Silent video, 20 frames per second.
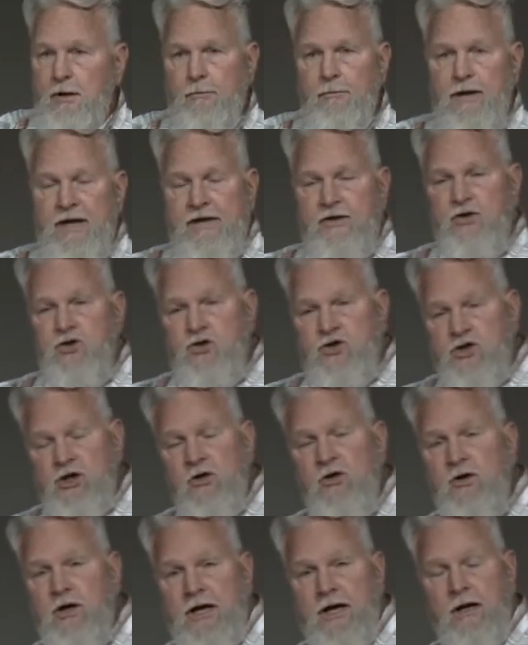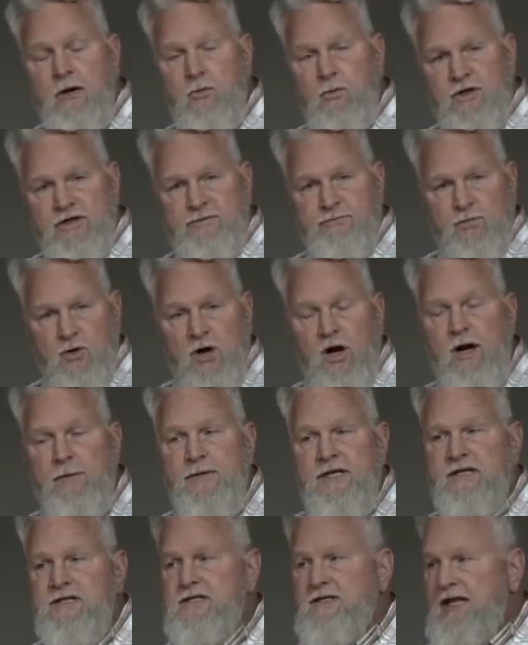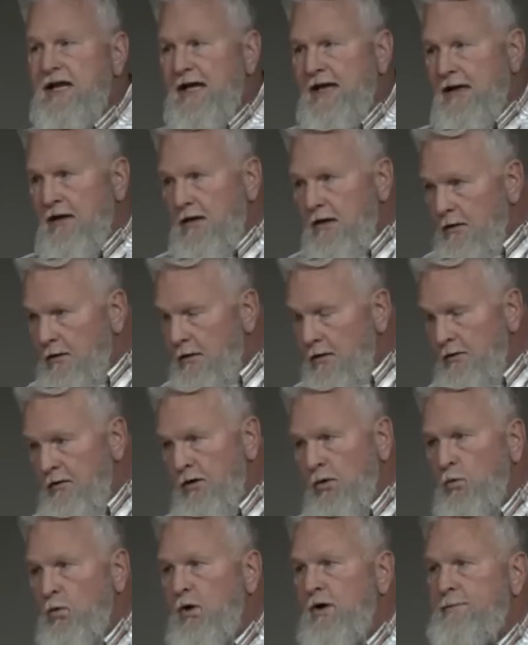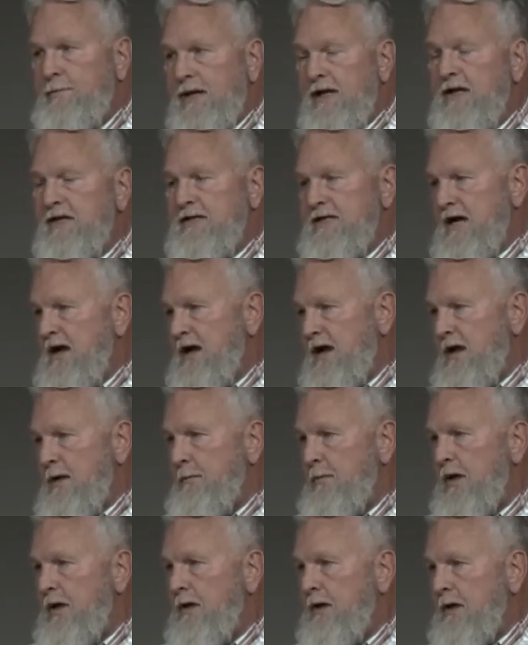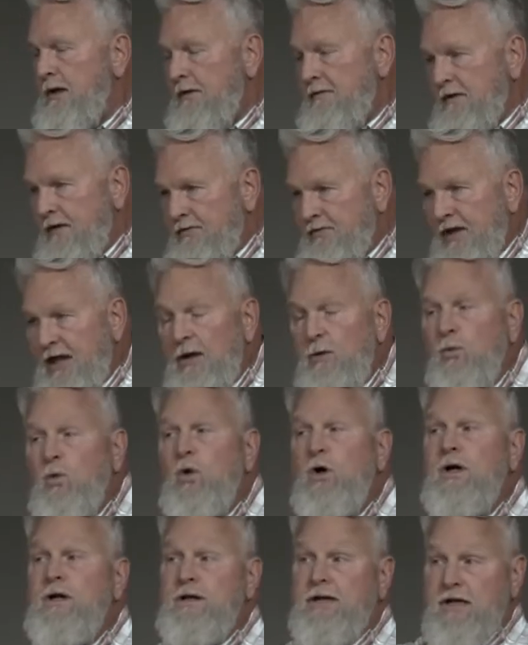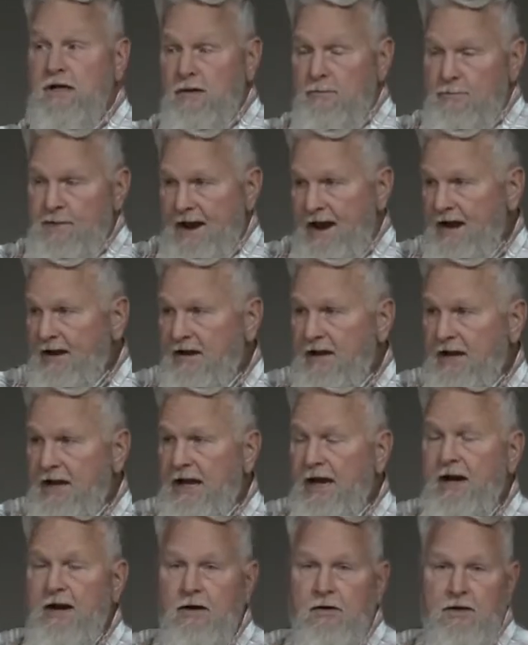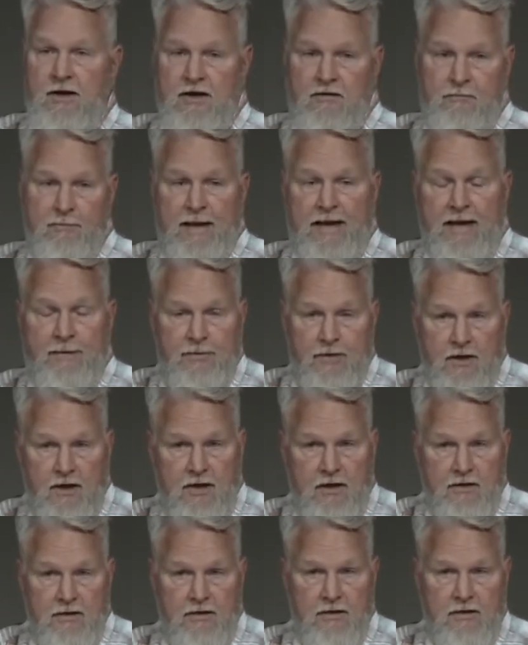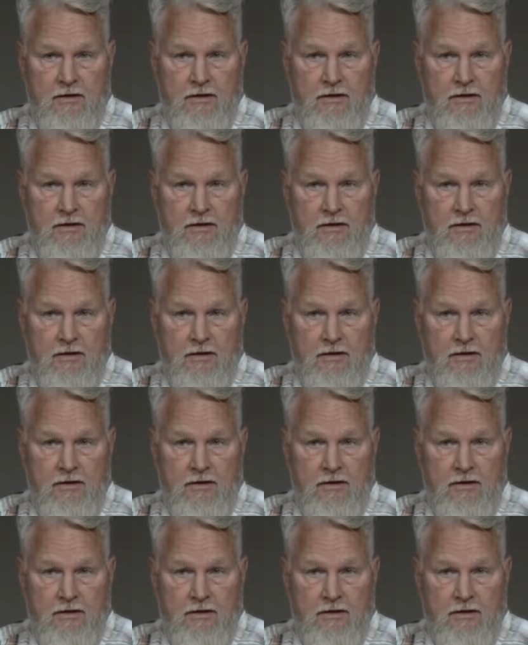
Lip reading: But Judah was promised that there would be a time that they would come back out of Babylon.